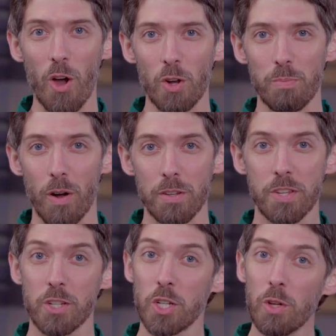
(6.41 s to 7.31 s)
Auto Parts
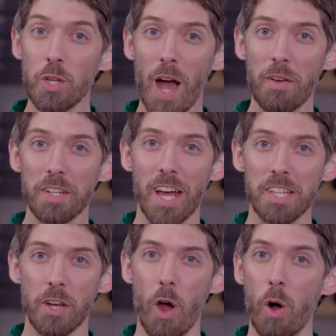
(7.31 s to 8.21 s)
to show you how to
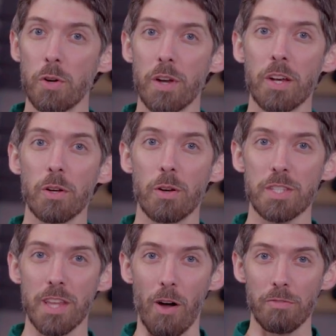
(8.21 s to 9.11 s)
test an alternator
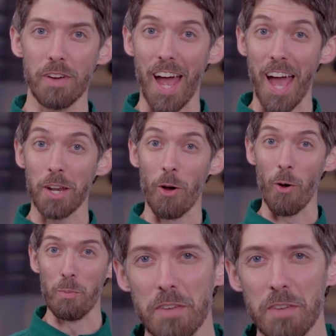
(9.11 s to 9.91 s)
yourself at home.